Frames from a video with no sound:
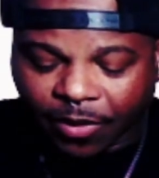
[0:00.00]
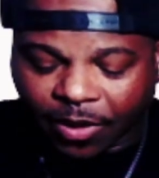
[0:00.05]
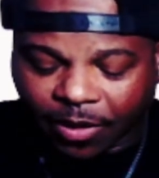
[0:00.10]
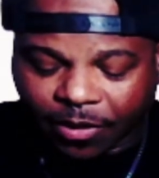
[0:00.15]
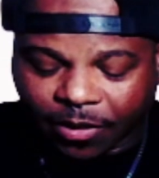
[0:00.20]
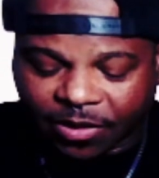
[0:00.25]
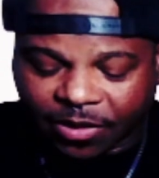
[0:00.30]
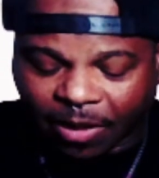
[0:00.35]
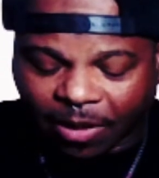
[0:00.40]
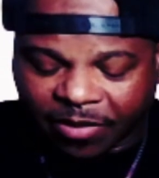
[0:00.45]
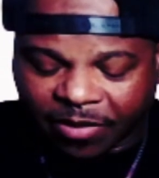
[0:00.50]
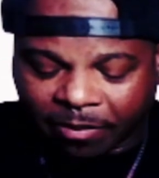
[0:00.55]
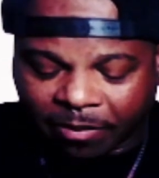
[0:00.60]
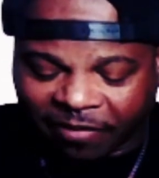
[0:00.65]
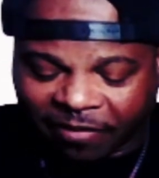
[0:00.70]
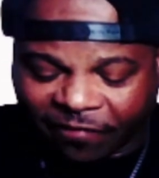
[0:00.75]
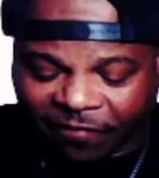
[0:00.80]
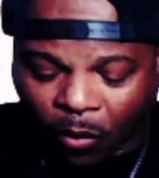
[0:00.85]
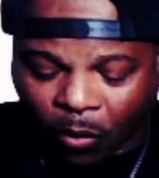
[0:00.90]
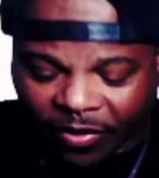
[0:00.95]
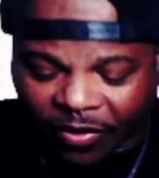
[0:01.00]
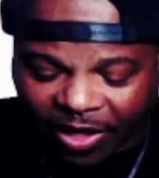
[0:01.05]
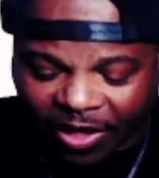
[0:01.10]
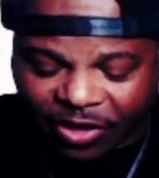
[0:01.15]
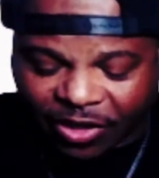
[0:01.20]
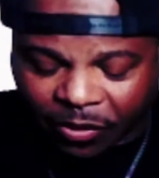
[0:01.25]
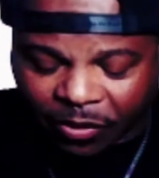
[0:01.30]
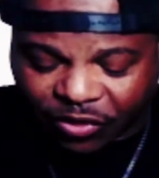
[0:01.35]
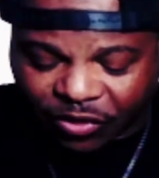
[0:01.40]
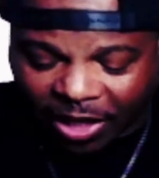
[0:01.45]
something before they
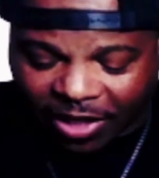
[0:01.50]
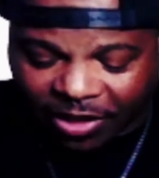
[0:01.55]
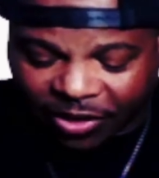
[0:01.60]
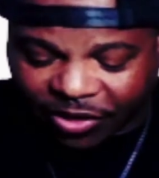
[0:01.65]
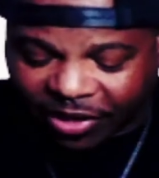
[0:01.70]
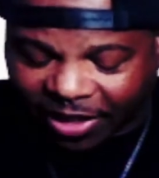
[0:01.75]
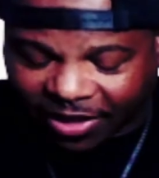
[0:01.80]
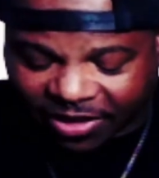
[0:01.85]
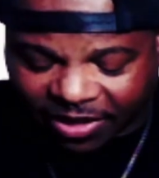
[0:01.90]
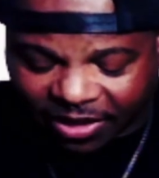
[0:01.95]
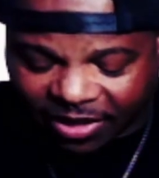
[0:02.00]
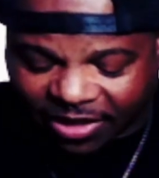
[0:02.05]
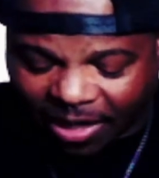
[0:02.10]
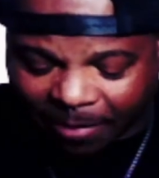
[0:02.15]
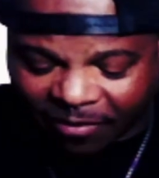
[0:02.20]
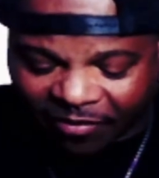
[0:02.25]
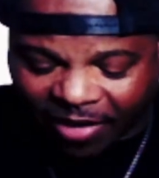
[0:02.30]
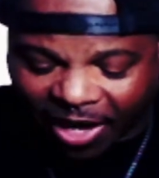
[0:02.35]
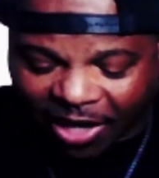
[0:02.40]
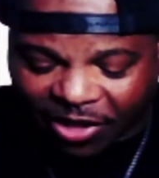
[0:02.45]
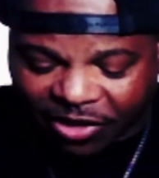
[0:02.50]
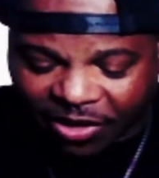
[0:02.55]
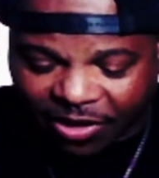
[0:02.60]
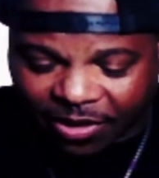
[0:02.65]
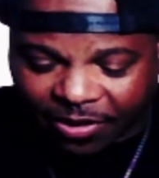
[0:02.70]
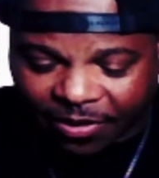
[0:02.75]
do try to take any type of action.